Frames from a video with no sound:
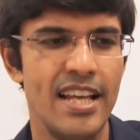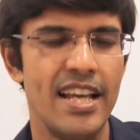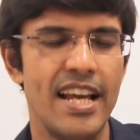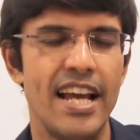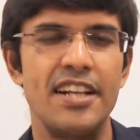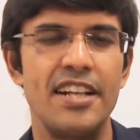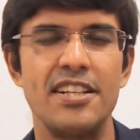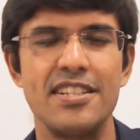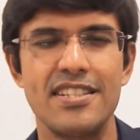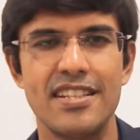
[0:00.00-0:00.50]

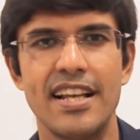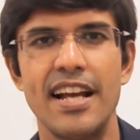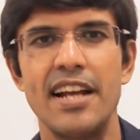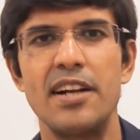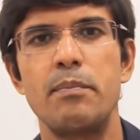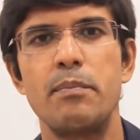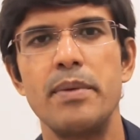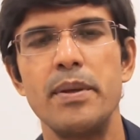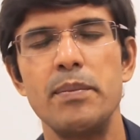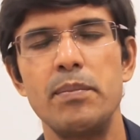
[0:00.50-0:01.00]
And this kind
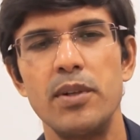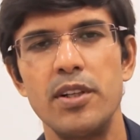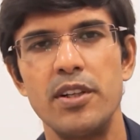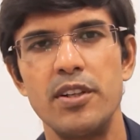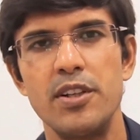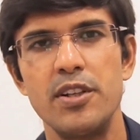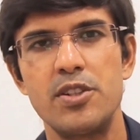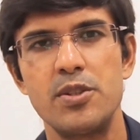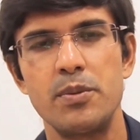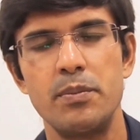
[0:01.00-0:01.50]
of people you
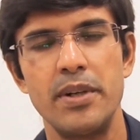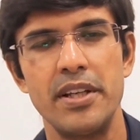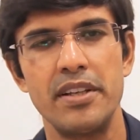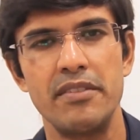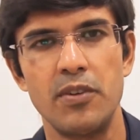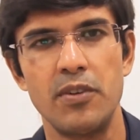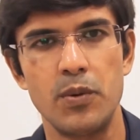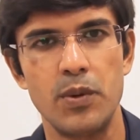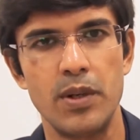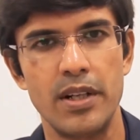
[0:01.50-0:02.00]
need to bring
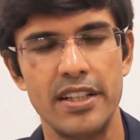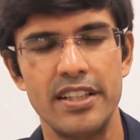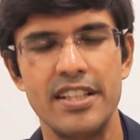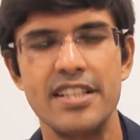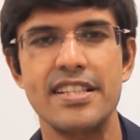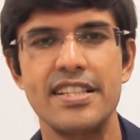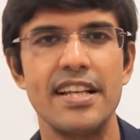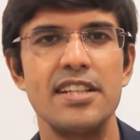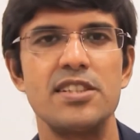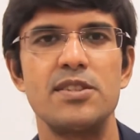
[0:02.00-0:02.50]
forward.
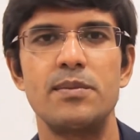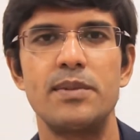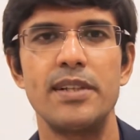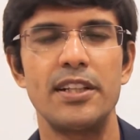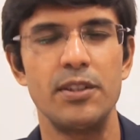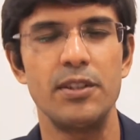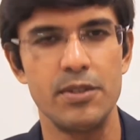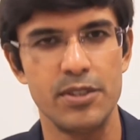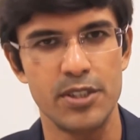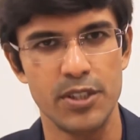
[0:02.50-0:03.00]
This kinds of
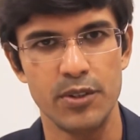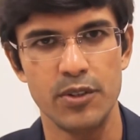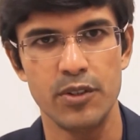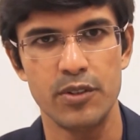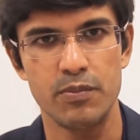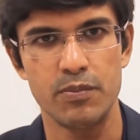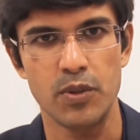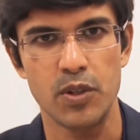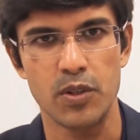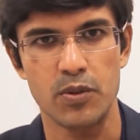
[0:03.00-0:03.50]
technology you
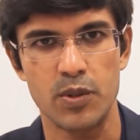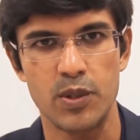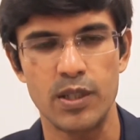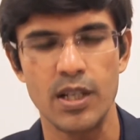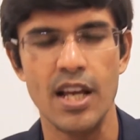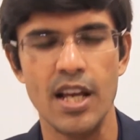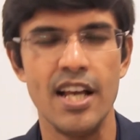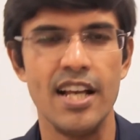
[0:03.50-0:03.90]
need forward.